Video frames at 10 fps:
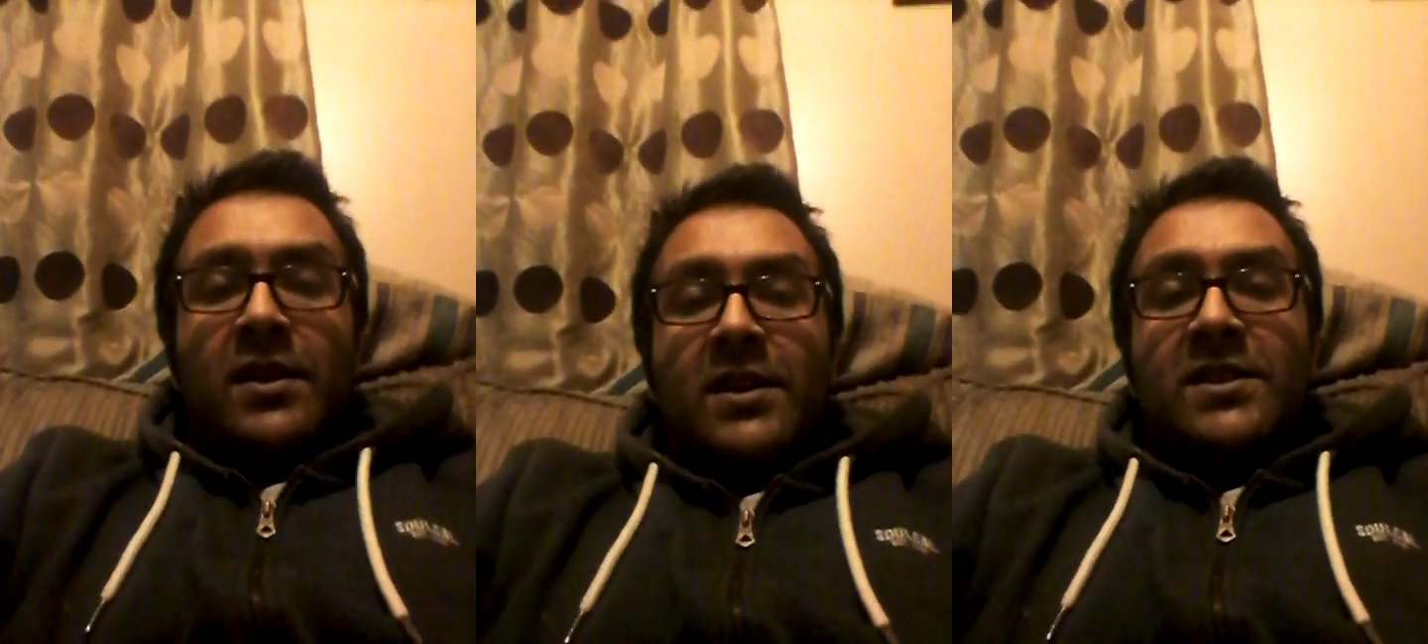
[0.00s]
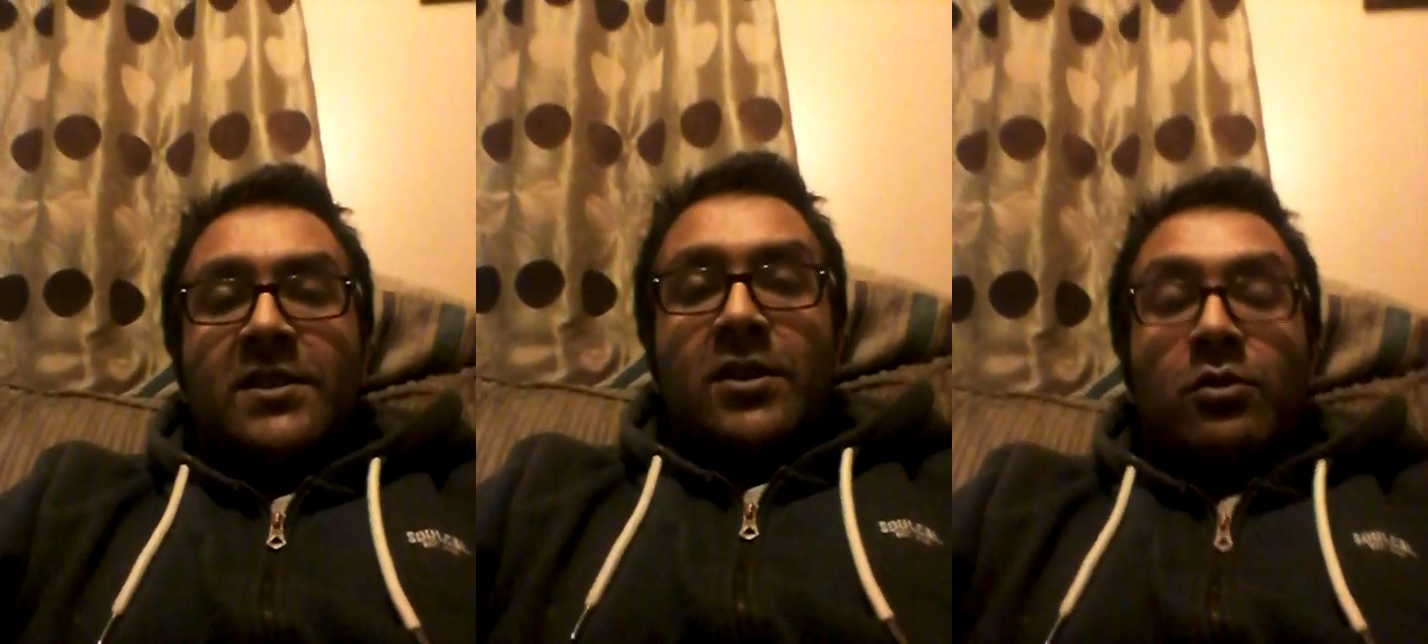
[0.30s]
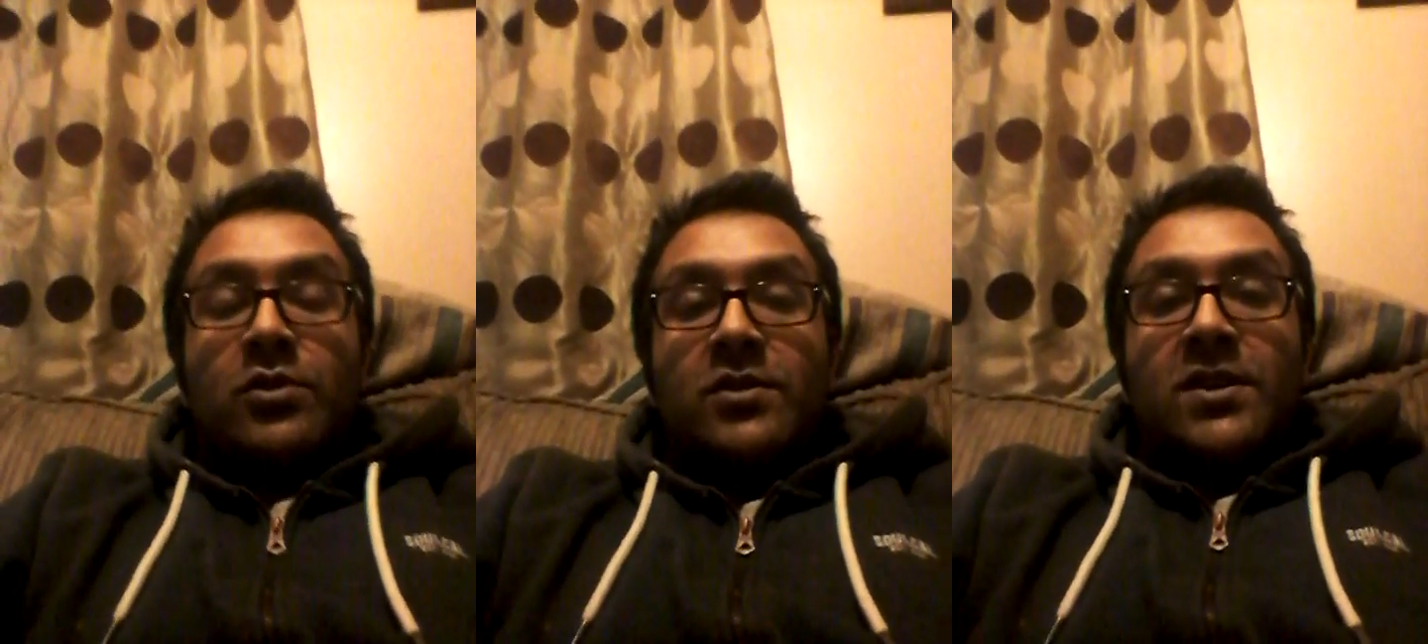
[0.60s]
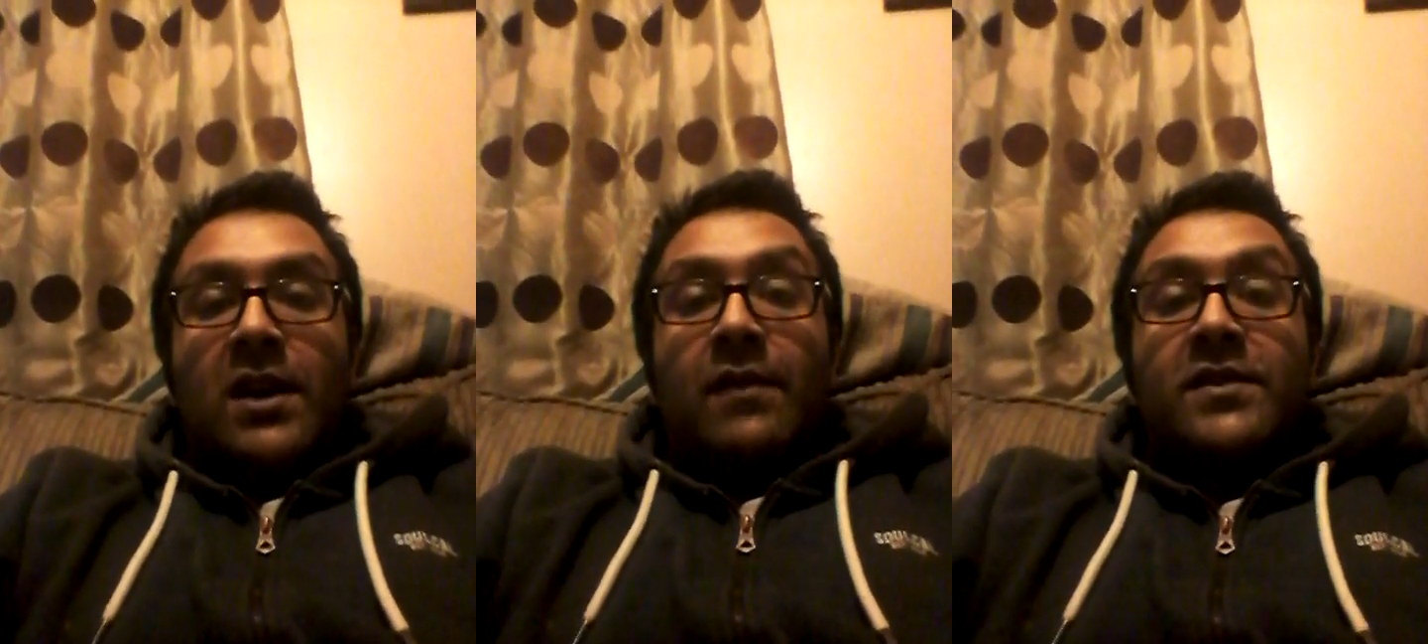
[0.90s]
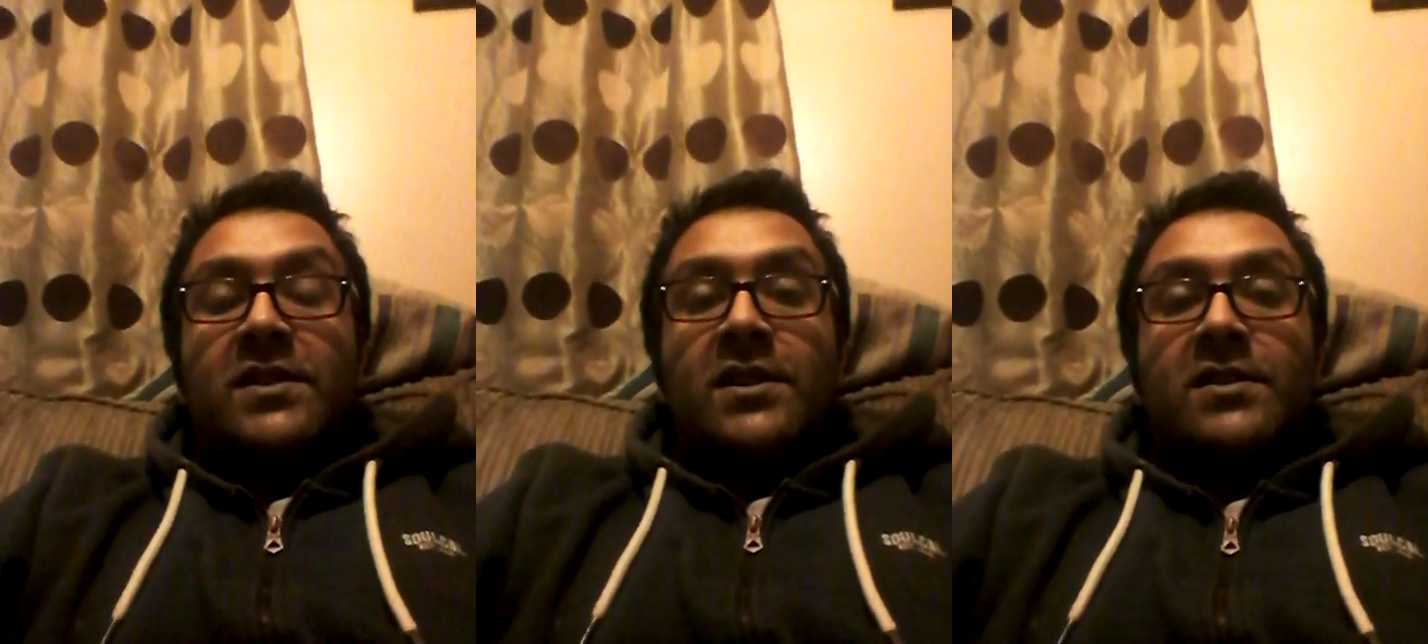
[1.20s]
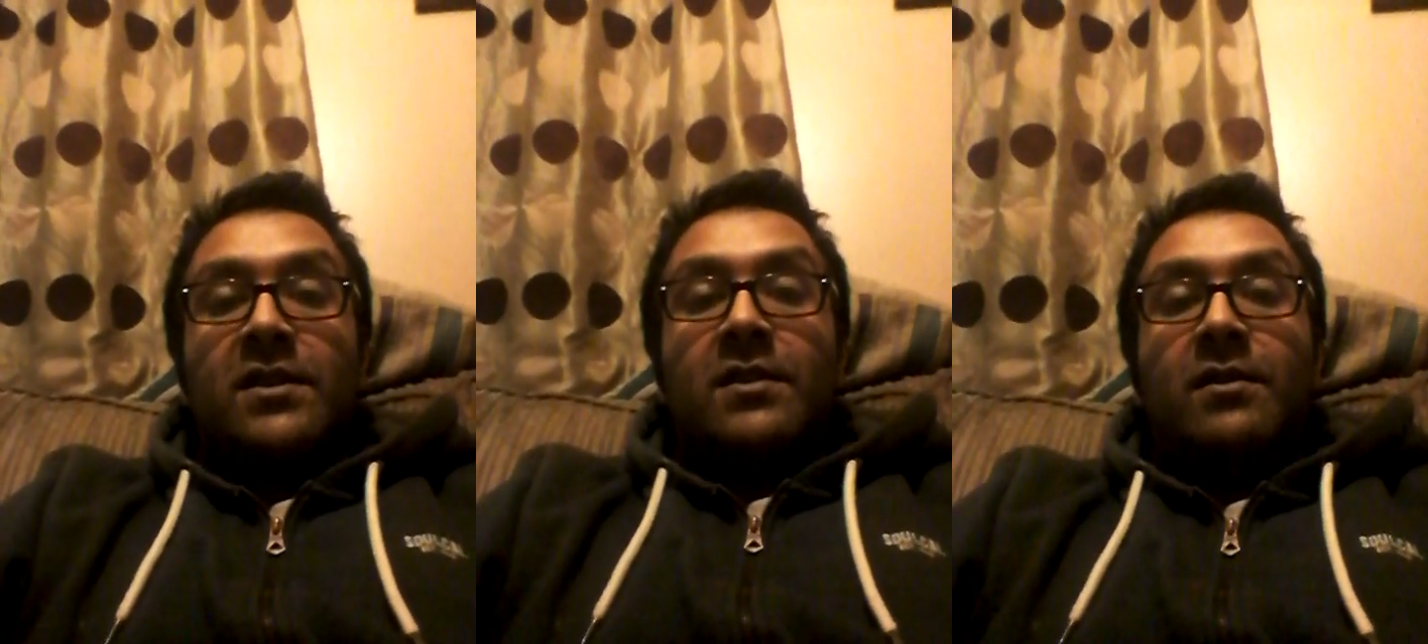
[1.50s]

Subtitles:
This is social services